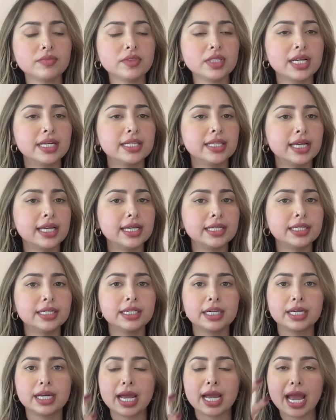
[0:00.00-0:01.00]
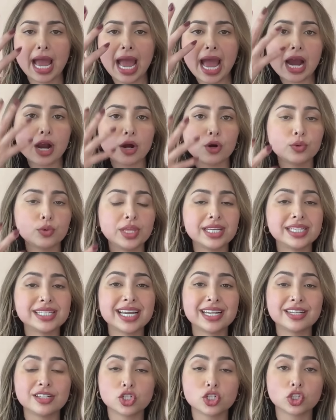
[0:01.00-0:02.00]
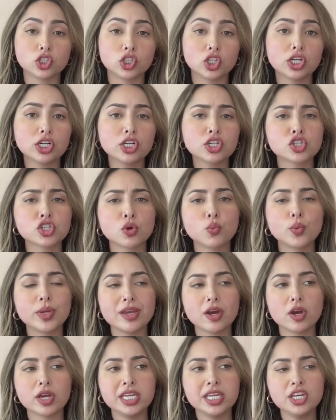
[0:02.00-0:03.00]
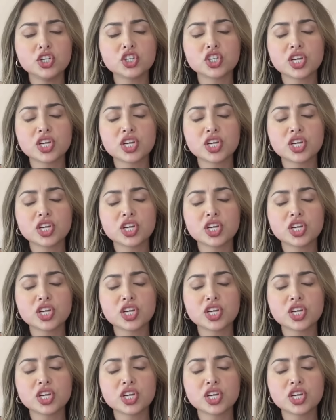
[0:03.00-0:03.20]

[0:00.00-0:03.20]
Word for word: and then how they tend to look so we each